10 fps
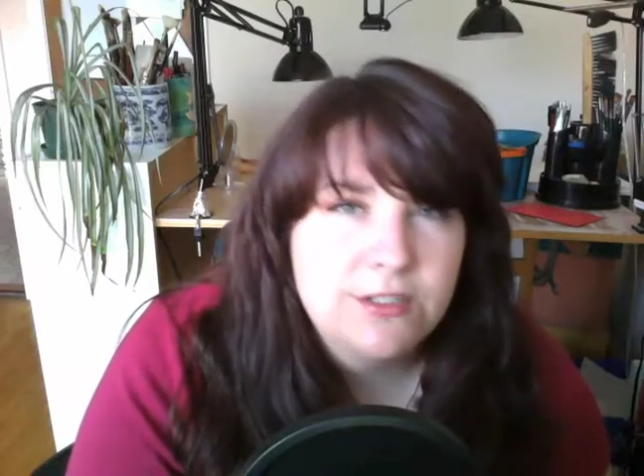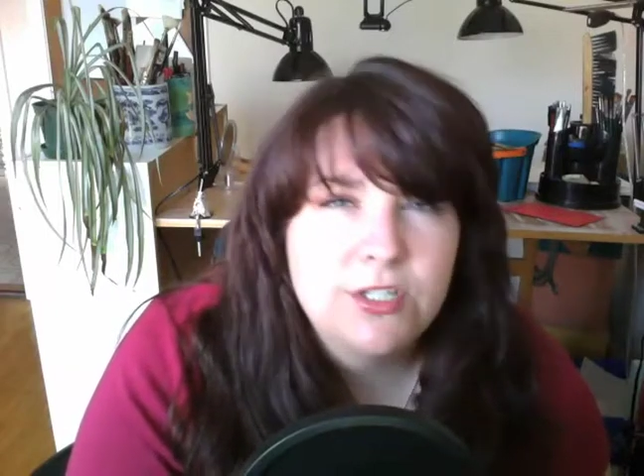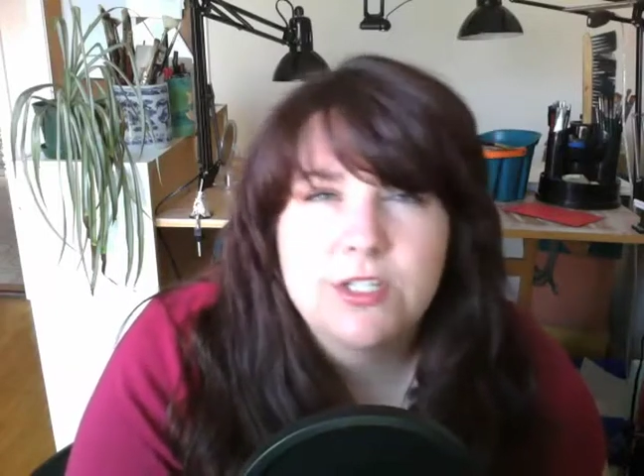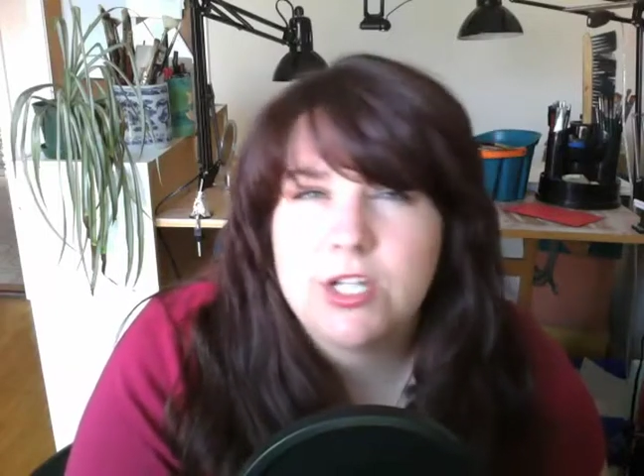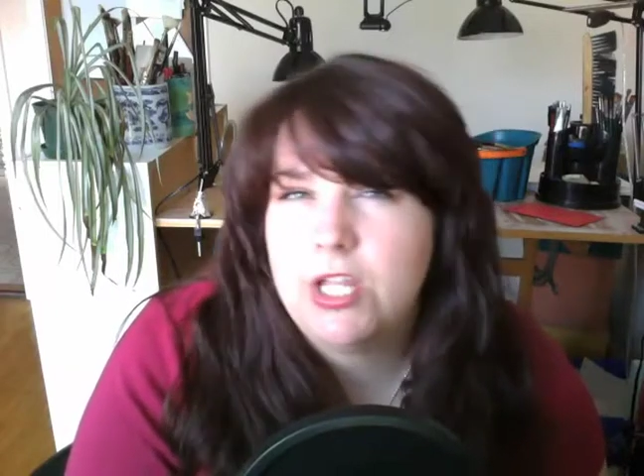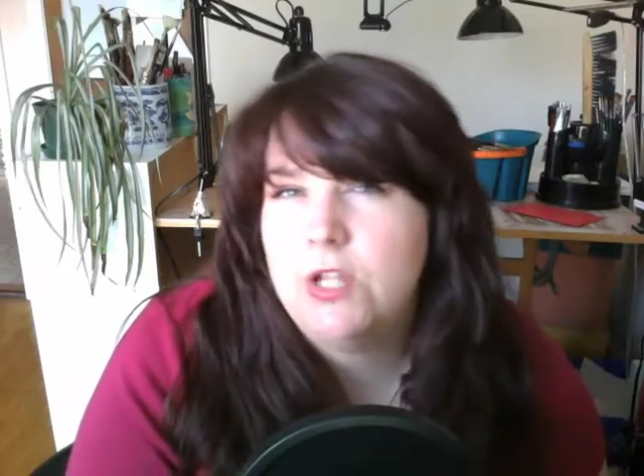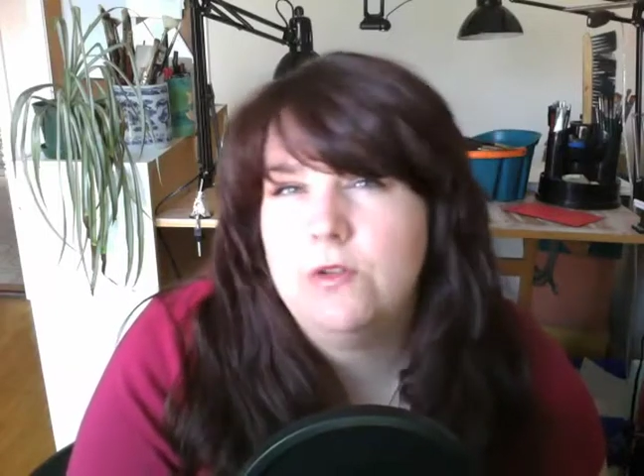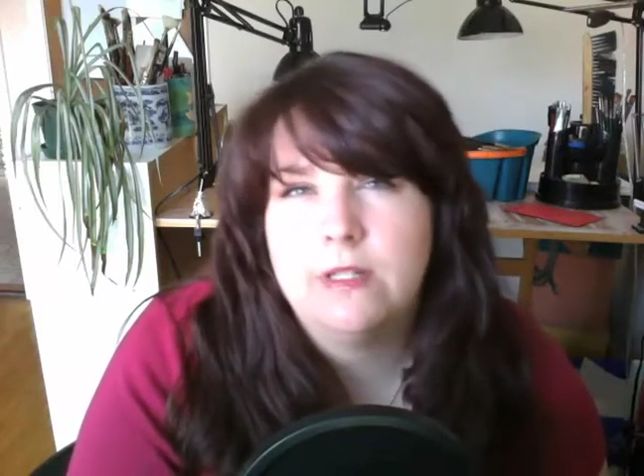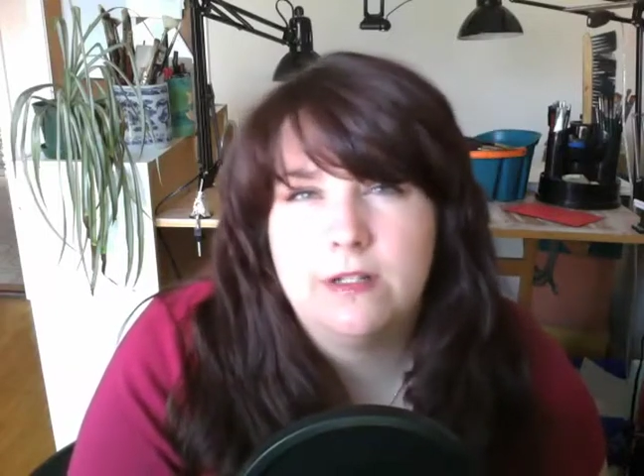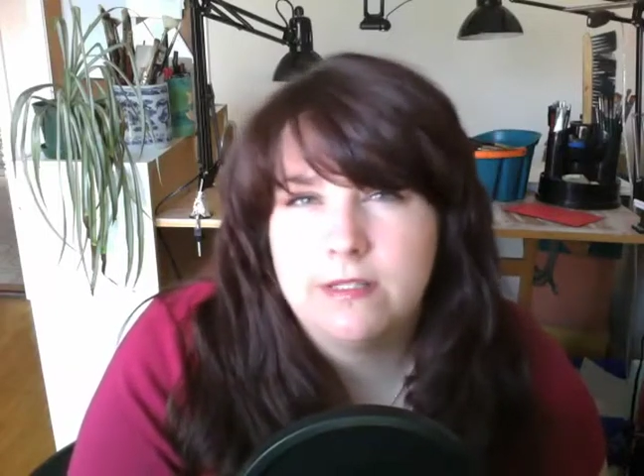just a
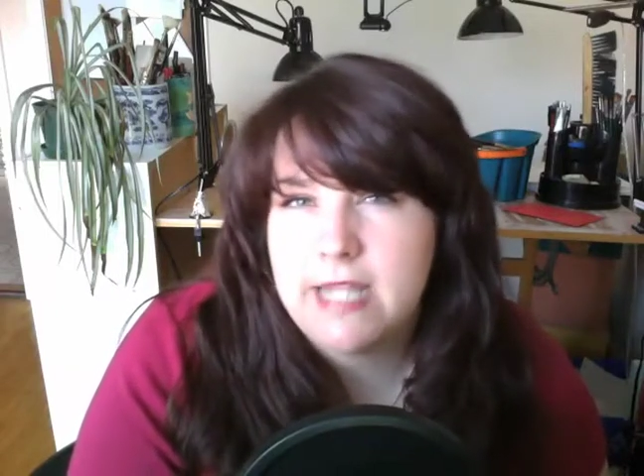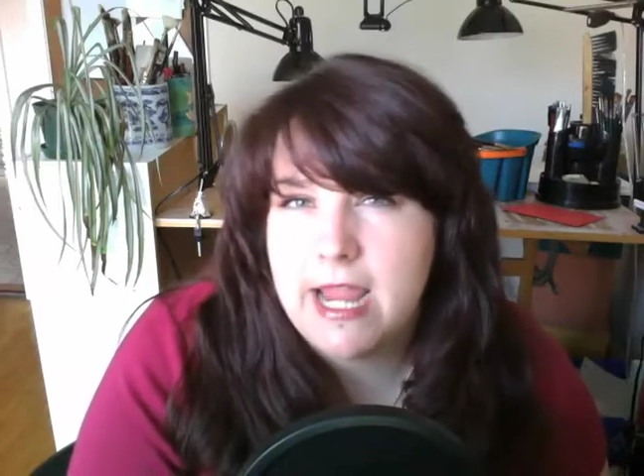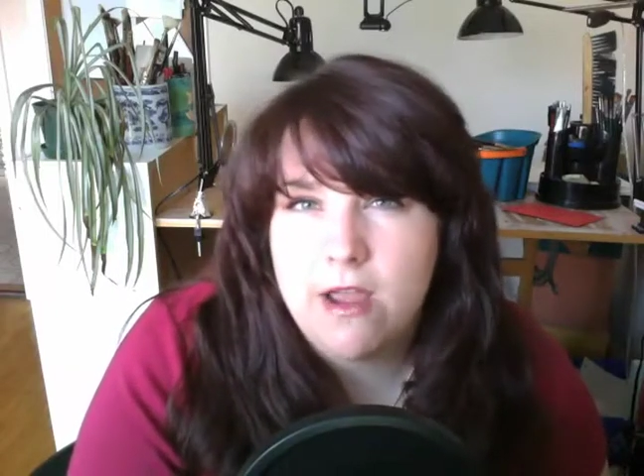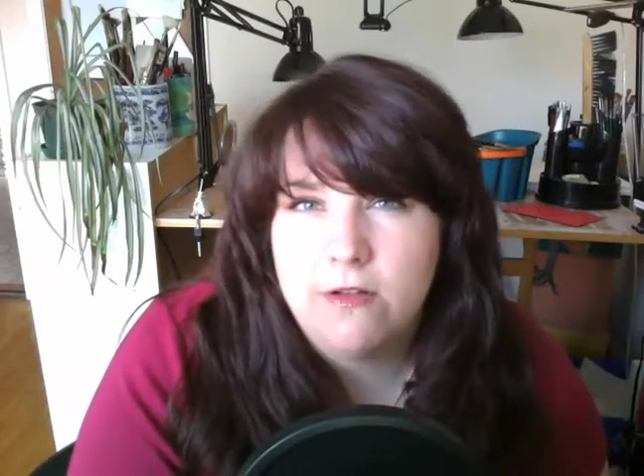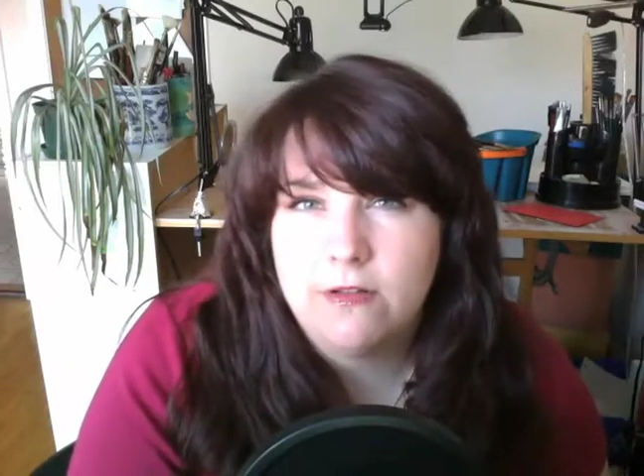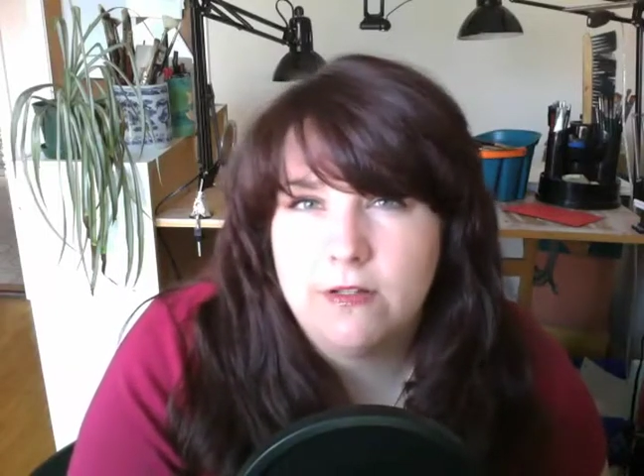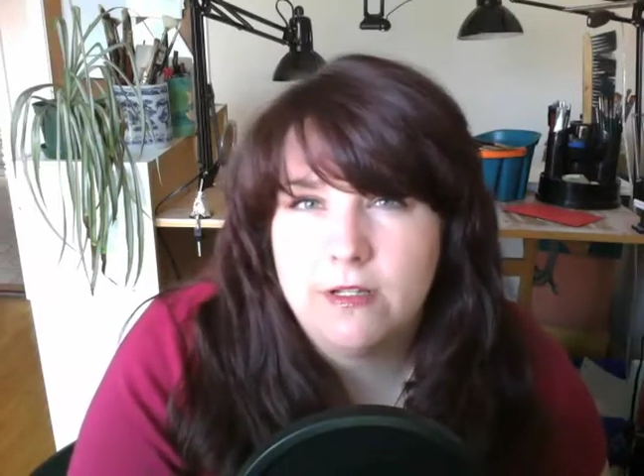cute little town.